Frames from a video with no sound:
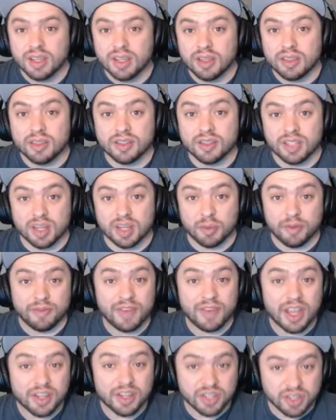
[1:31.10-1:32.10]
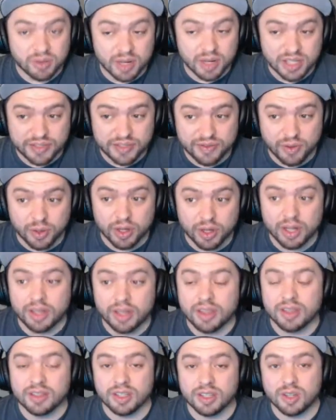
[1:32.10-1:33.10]
There's a couple faction quests for it.
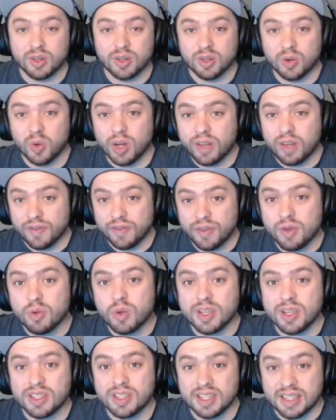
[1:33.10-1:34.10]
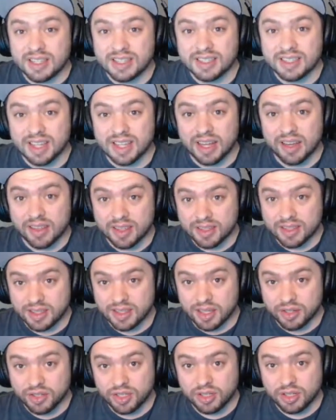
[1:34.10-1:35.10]
There's quite a few quests inside of this
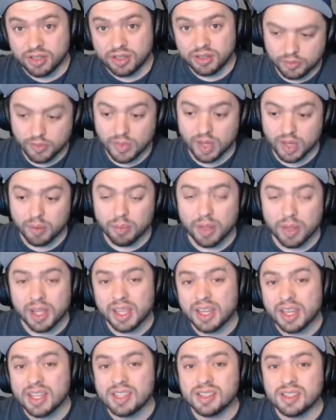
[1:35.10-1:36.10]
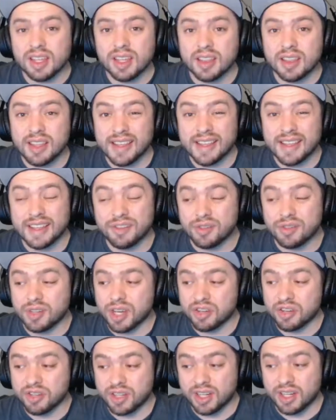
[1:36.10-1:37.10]
dungeon. But it is like the
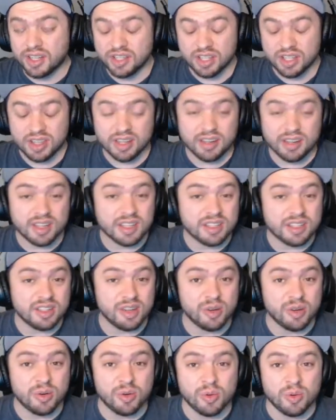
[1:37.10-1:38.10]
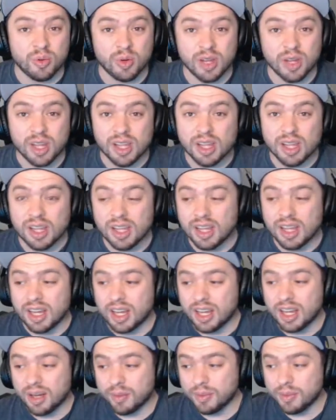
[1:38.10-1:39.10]
introductory dungeon. There is no
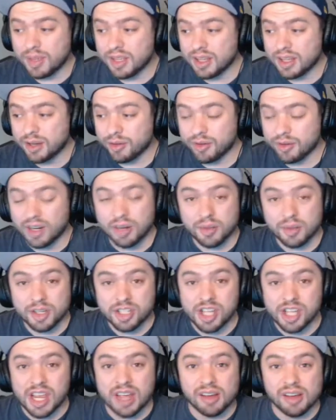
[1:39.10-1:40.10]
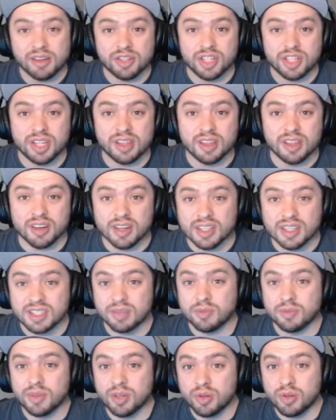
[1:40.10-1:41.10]
incredibly challenging. There is
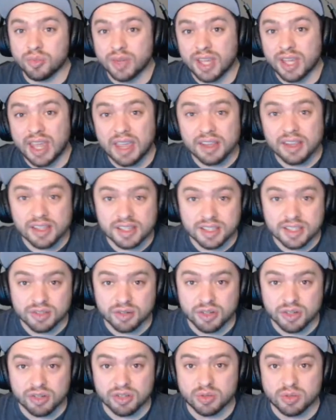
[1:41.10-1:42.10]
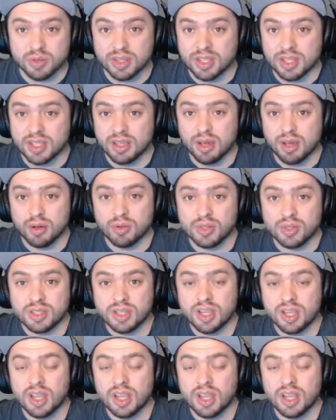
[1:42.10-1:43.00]
some new mechanics introduced with the ghost,